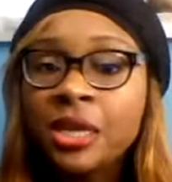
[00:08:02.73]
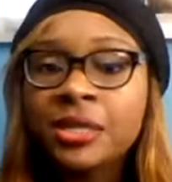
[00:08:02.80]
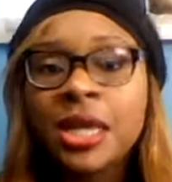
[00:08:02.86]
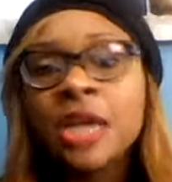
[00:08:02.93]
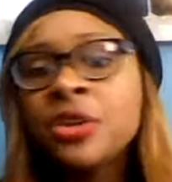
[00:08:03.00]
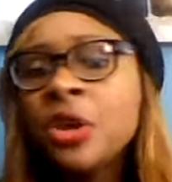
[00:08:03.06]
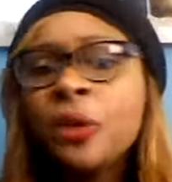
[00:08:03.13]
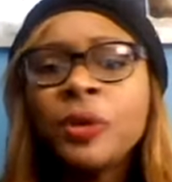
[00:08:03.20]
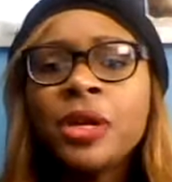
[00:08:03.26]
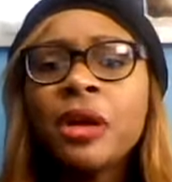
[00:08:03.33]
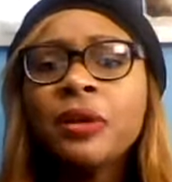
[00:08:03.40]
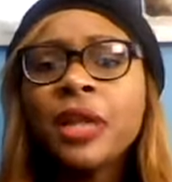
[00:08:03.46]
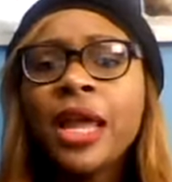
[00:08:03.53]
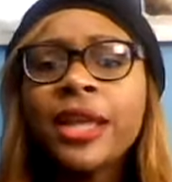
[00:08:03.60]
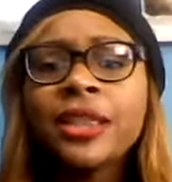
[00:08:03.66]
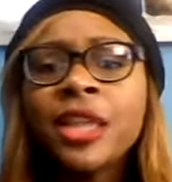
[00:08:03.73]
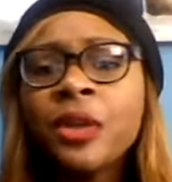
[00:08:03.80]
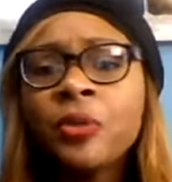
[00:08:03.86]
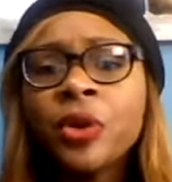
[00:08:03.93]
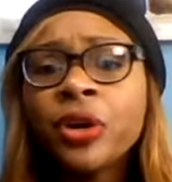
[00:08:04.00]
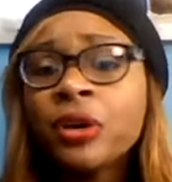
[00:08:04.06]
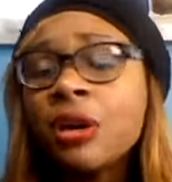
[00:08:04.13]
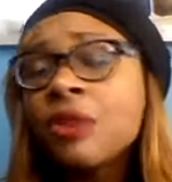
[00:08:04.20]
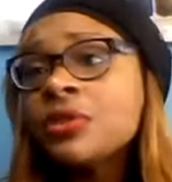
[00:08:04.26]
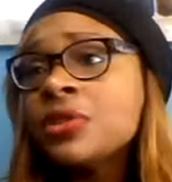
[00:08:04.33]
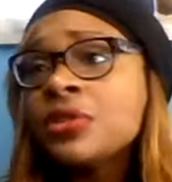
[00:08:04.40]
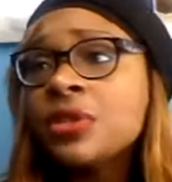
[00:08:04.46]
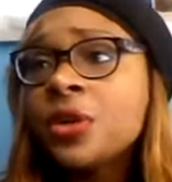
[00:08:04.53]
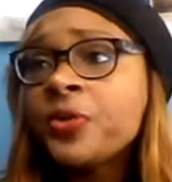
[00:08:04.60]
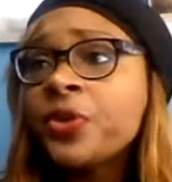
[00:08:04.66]
I know we don't like that word. Long
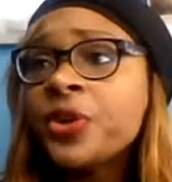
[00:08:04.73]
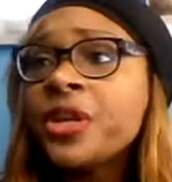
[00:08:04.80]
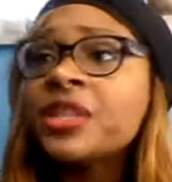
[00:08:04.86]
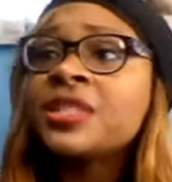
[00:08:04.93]
suffering is